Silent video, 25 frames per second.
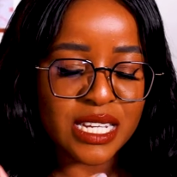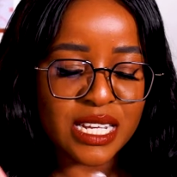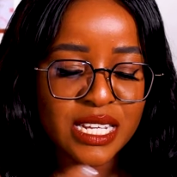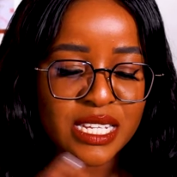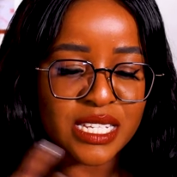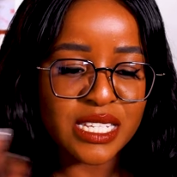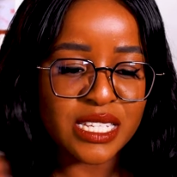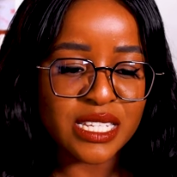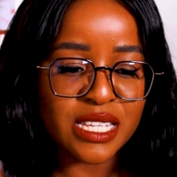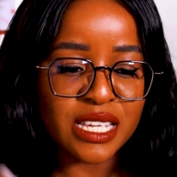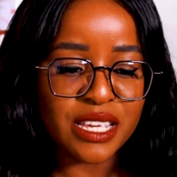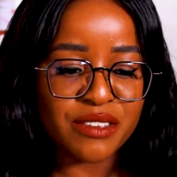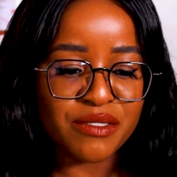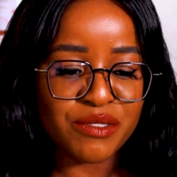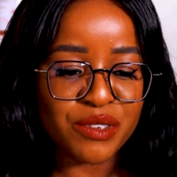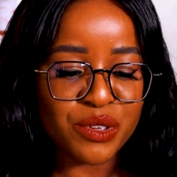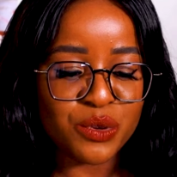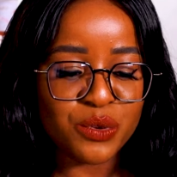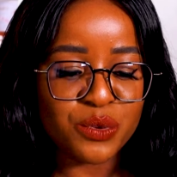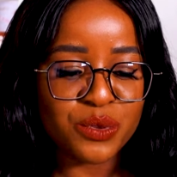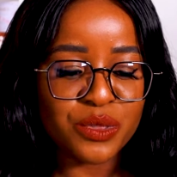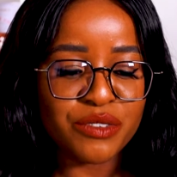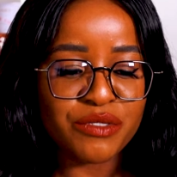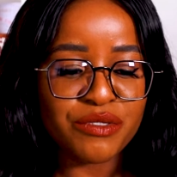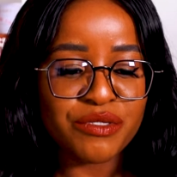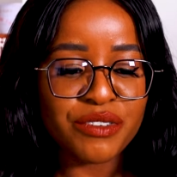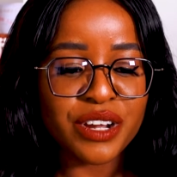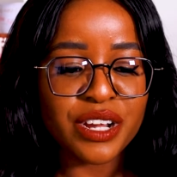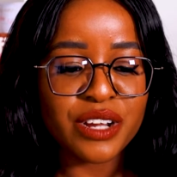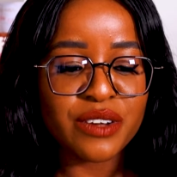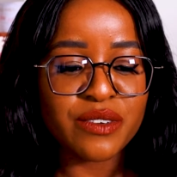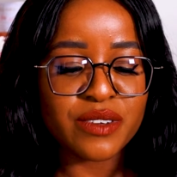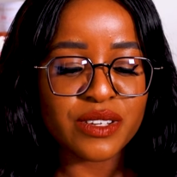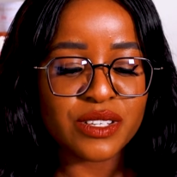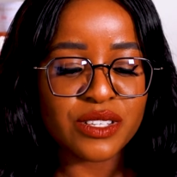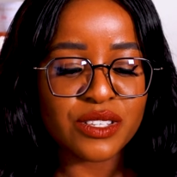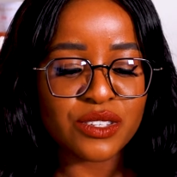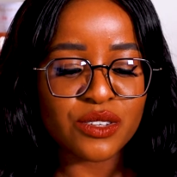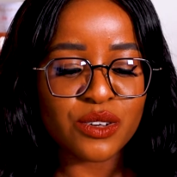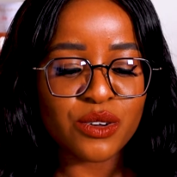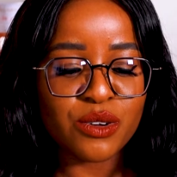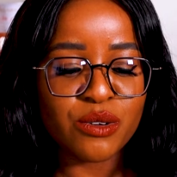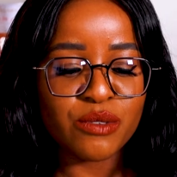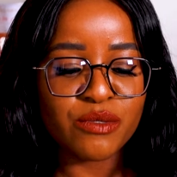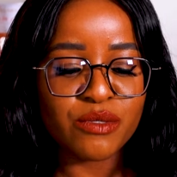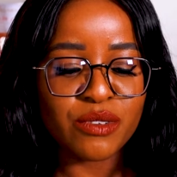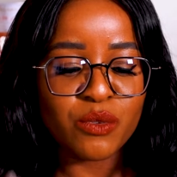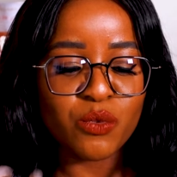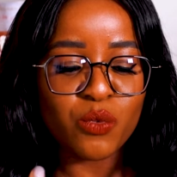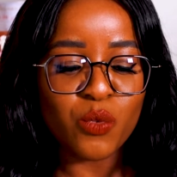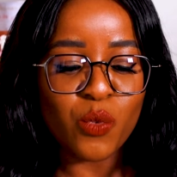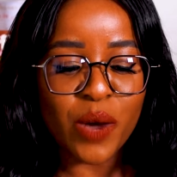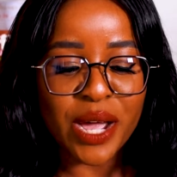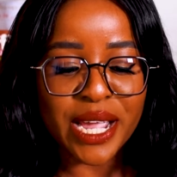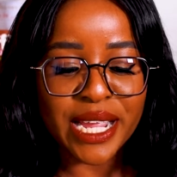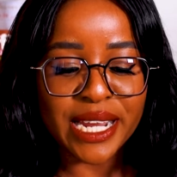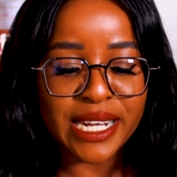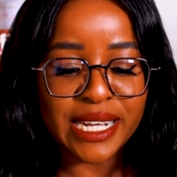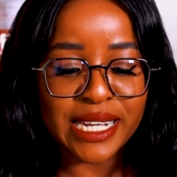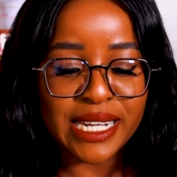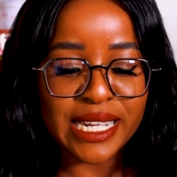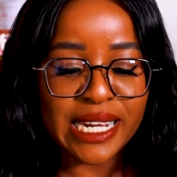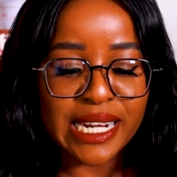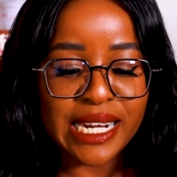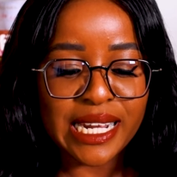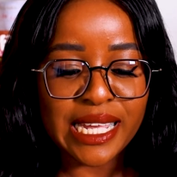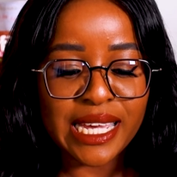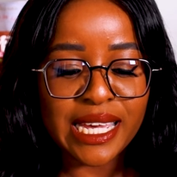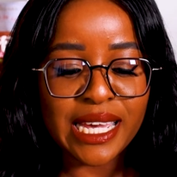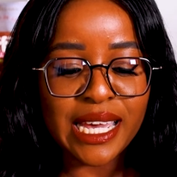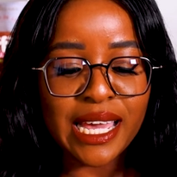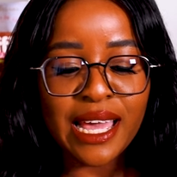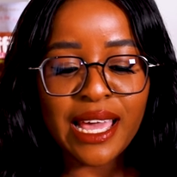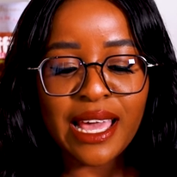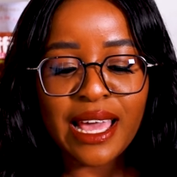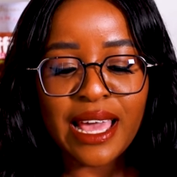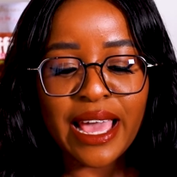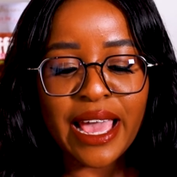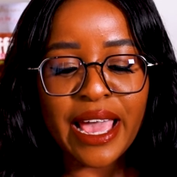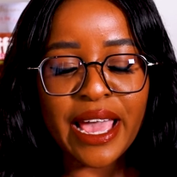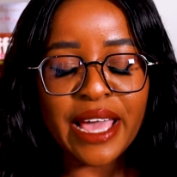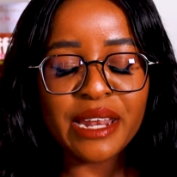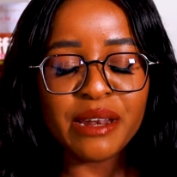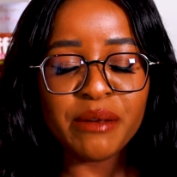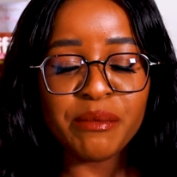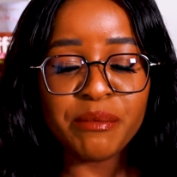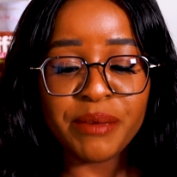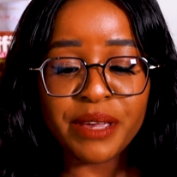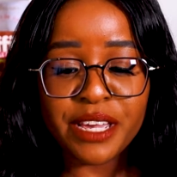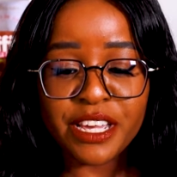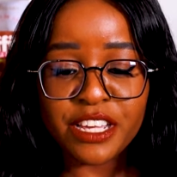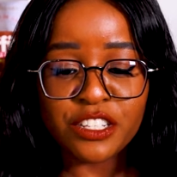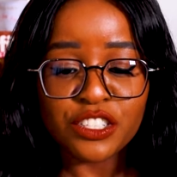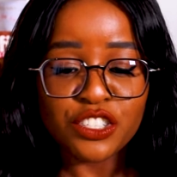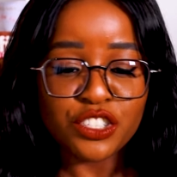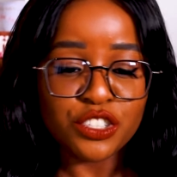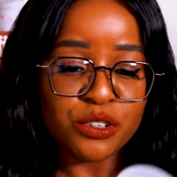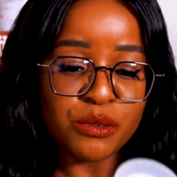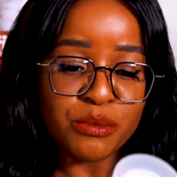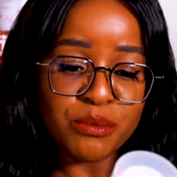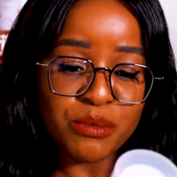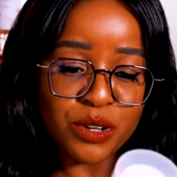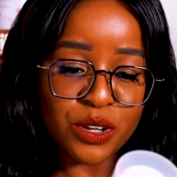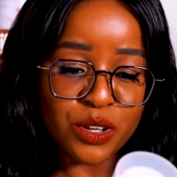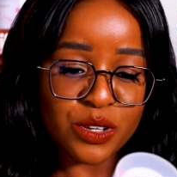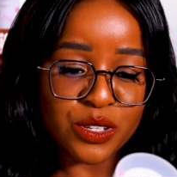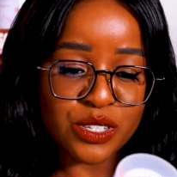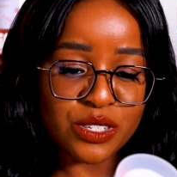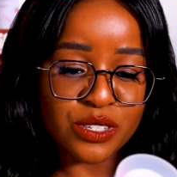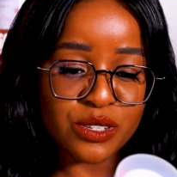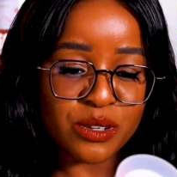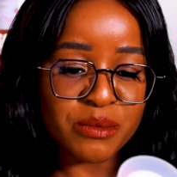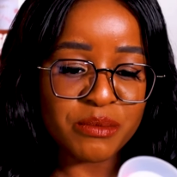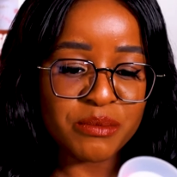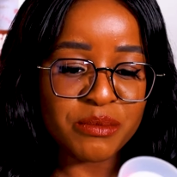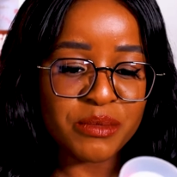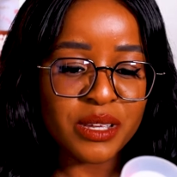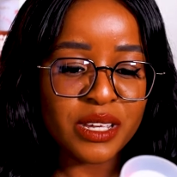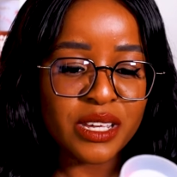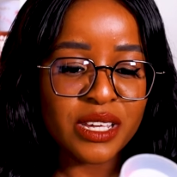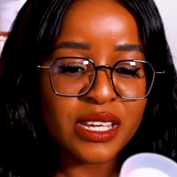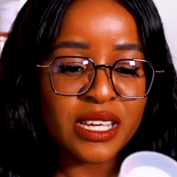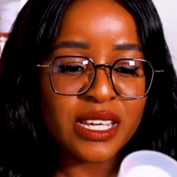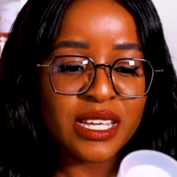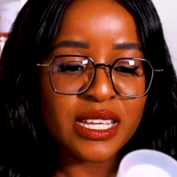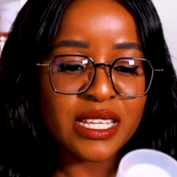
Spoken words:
does give you the fragrance of white lily and peach blossom.